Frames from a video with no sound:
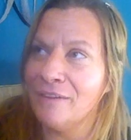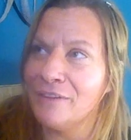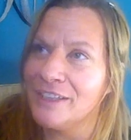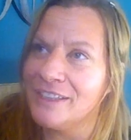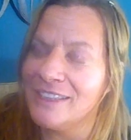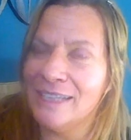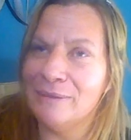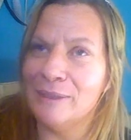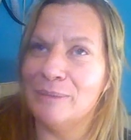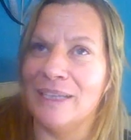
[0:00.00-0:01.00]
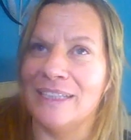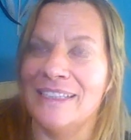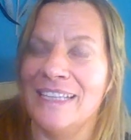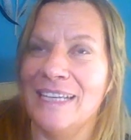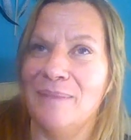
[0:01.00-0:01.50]
every good deed was being
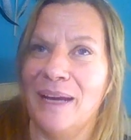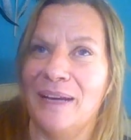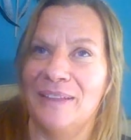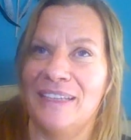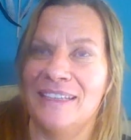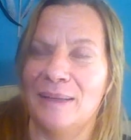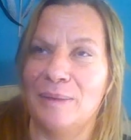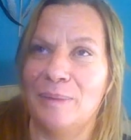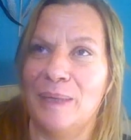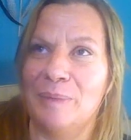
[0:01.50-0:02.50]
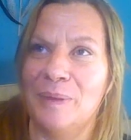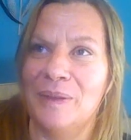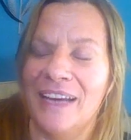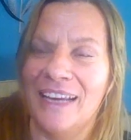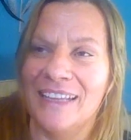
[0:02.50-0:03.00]
seen by all these other
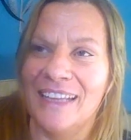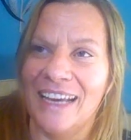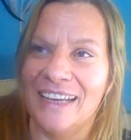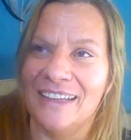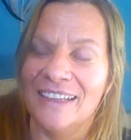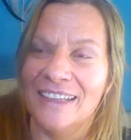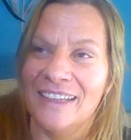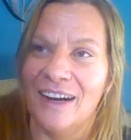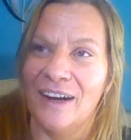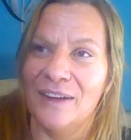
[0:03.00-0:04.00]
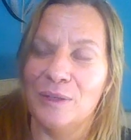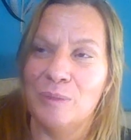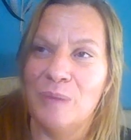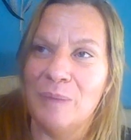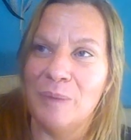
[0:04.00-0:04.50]
people. And like, all
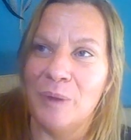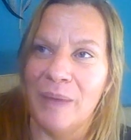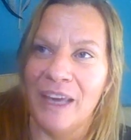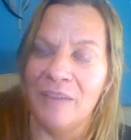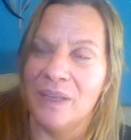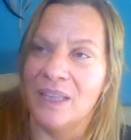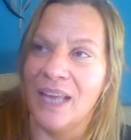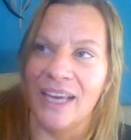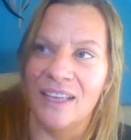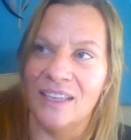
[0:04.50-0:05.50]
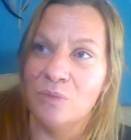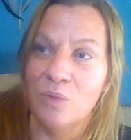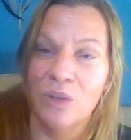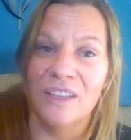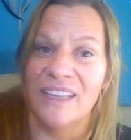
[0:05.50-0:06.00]
those people may have been like, this
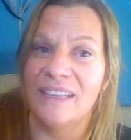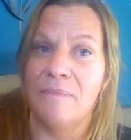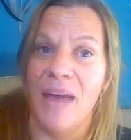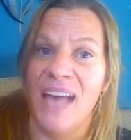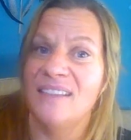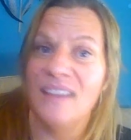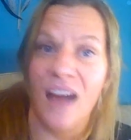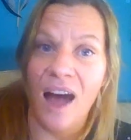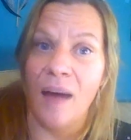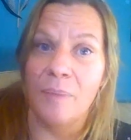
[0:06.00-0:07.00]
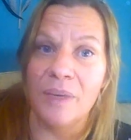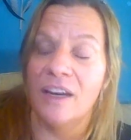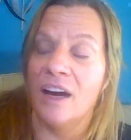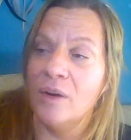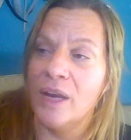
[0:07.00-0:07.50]
world is messed up, you
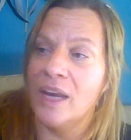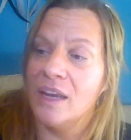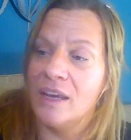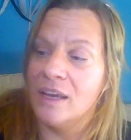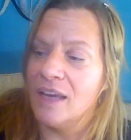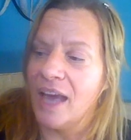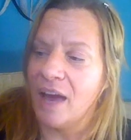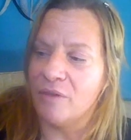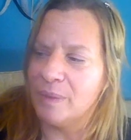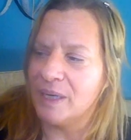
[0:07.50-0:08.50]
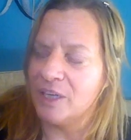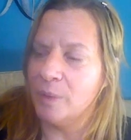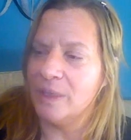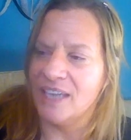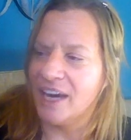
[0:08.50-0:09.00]
know, and everybody,
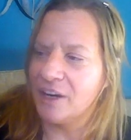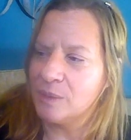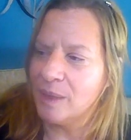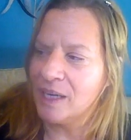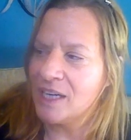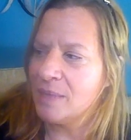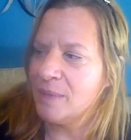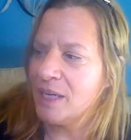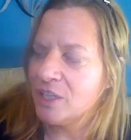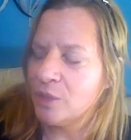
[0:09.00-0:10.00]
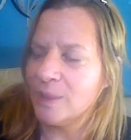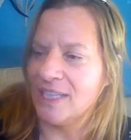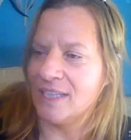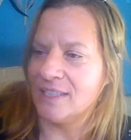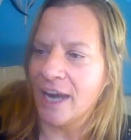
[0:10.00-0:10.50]
nobody cares about anybody, nobody
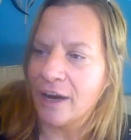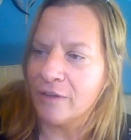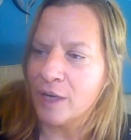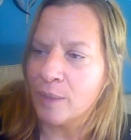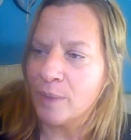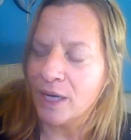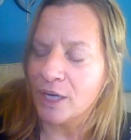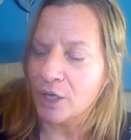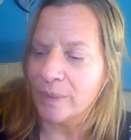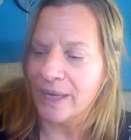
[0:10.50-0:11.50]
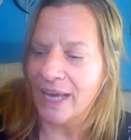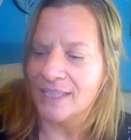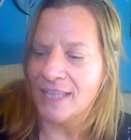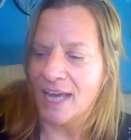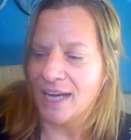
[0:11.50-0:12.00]
takes care of anybody, and nobody
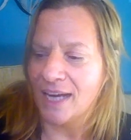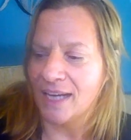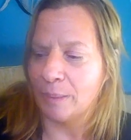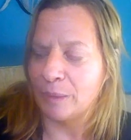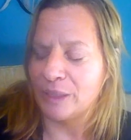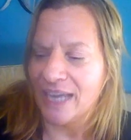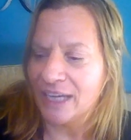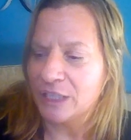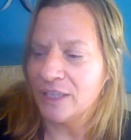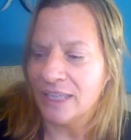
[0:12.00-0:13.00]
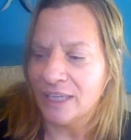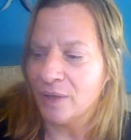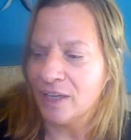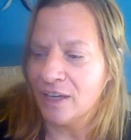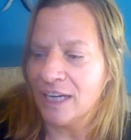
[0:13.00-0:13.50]
has that kind of like protection thing
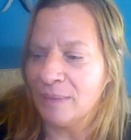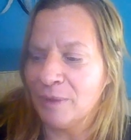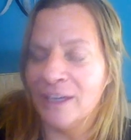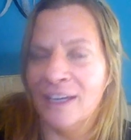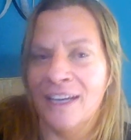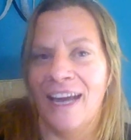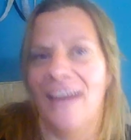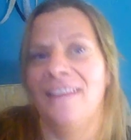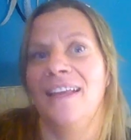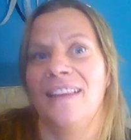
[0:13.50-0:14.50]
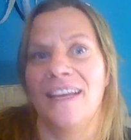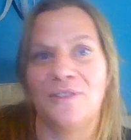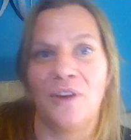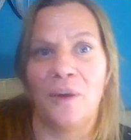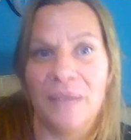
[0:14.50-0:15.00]
going on anymore. And then they
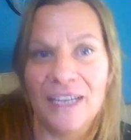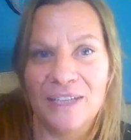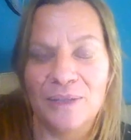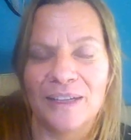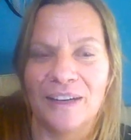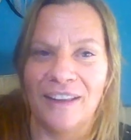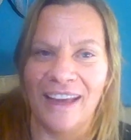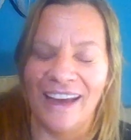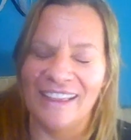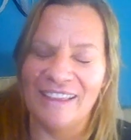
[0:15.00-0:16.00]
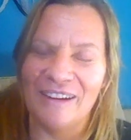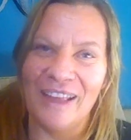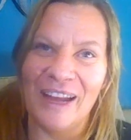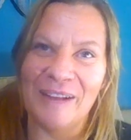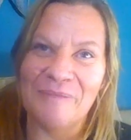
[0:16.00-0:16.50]
saw me doing all that, and they're
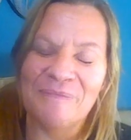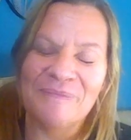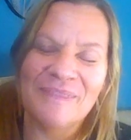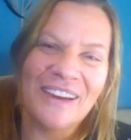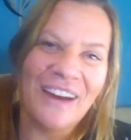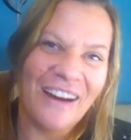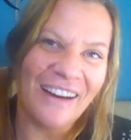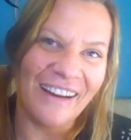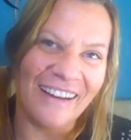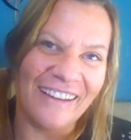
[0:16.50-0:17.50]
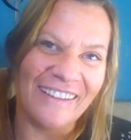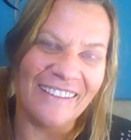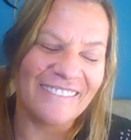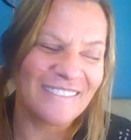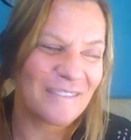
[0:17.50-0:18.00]
like, oh,
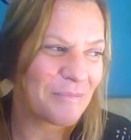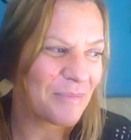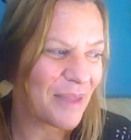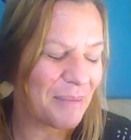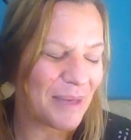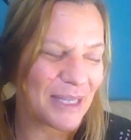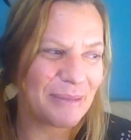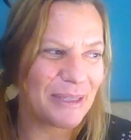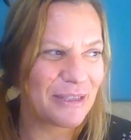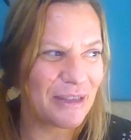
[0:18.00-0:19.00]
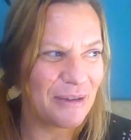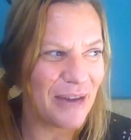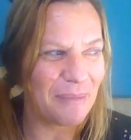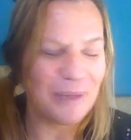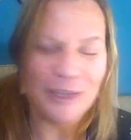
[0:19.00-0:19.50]
that makes me so
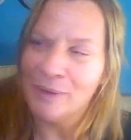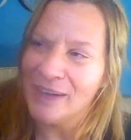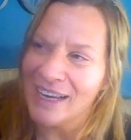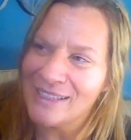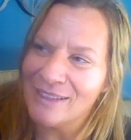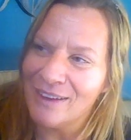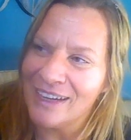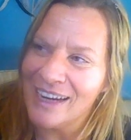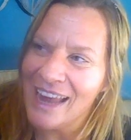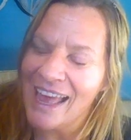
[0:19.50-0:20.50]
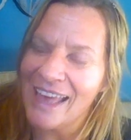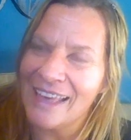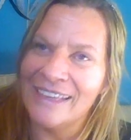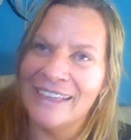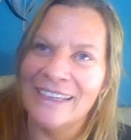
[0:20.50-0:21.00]
happy. You know what I saw today?
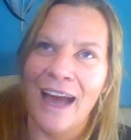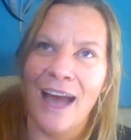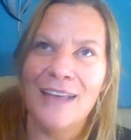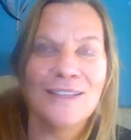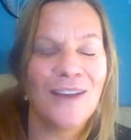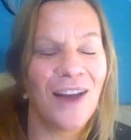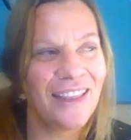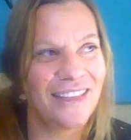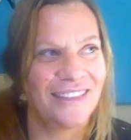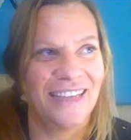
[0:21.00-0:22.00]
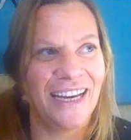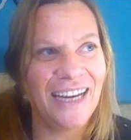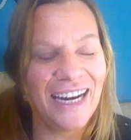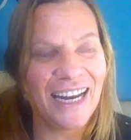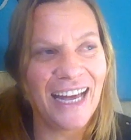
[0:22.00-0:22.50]
I saw this
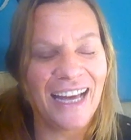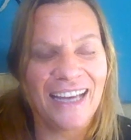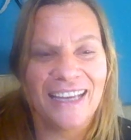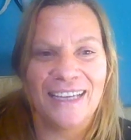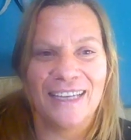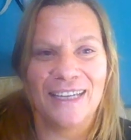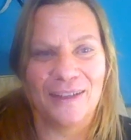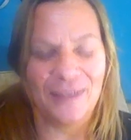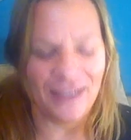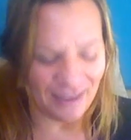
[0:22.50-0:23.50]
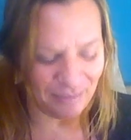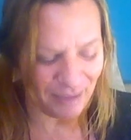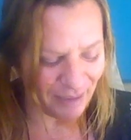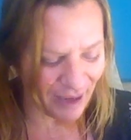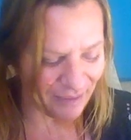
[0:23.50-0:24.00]
da-da-da, you know. And then
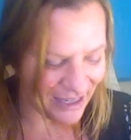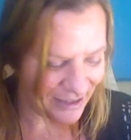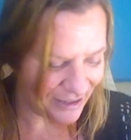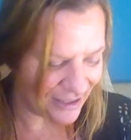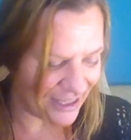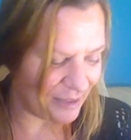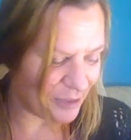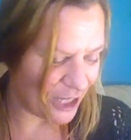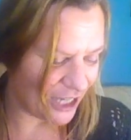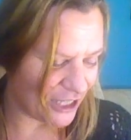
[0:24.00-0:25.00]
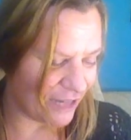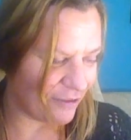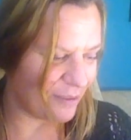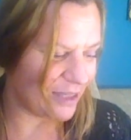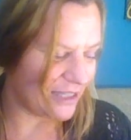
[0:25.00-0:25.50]
bit by bit, you just end up changing
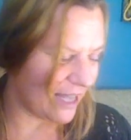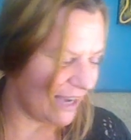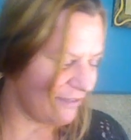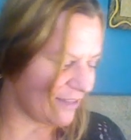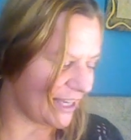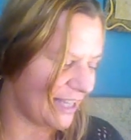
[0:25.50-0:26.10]
everybody's life